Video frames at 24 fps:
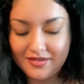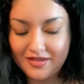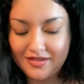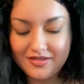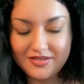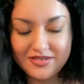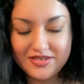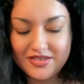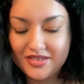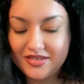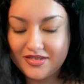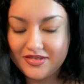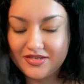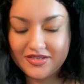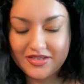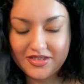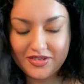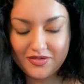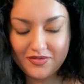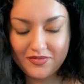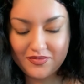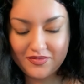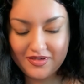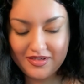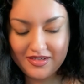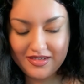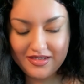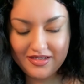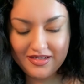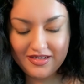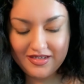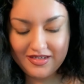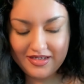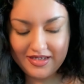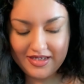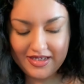She's cute.
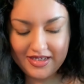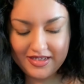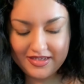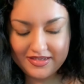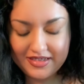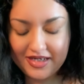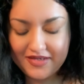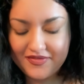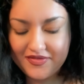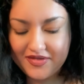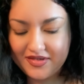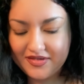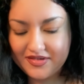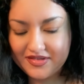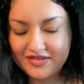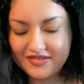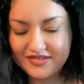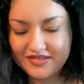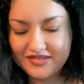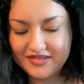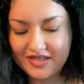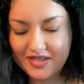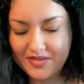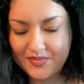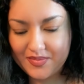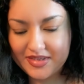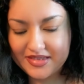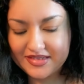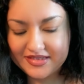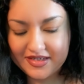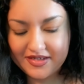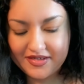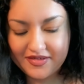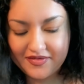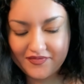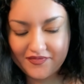And I think this is like my
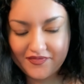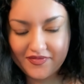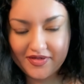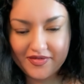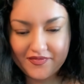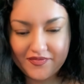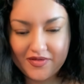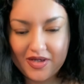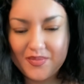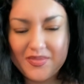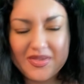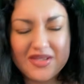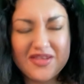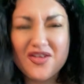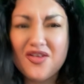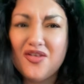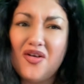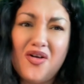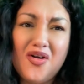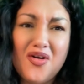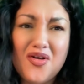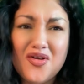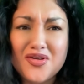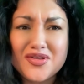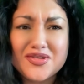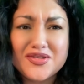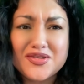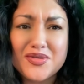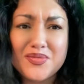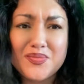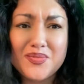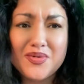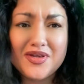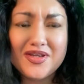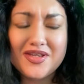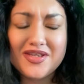second favorite. I mean, they're all
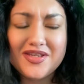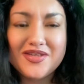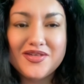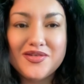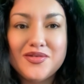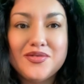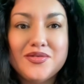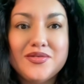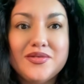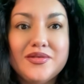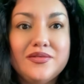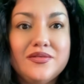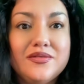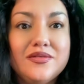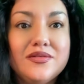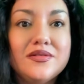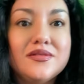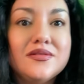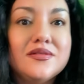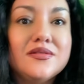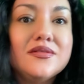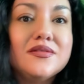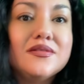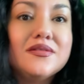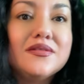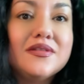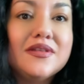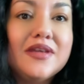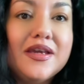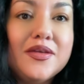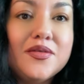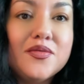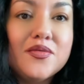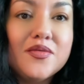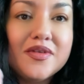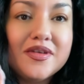super cute
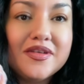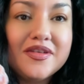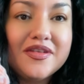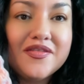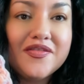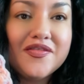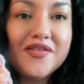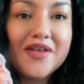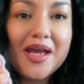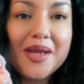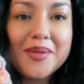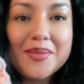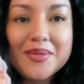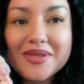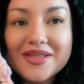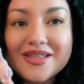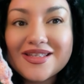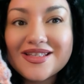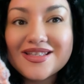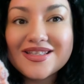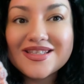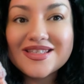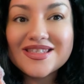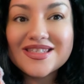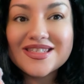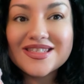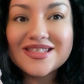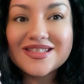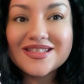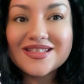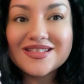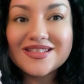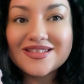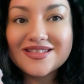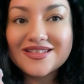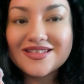and really fabulous.
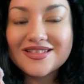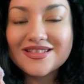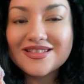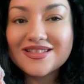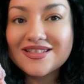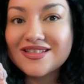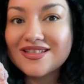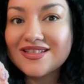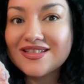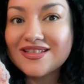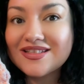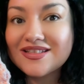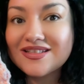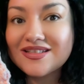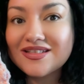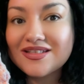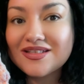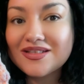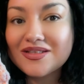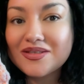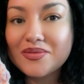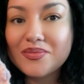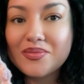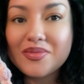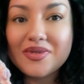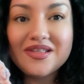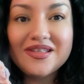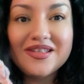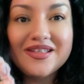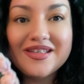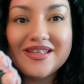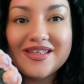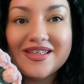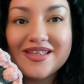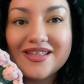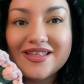But
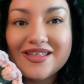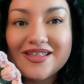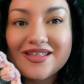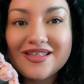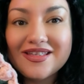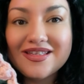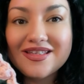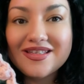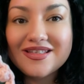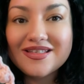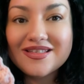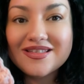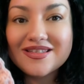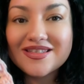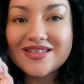look at,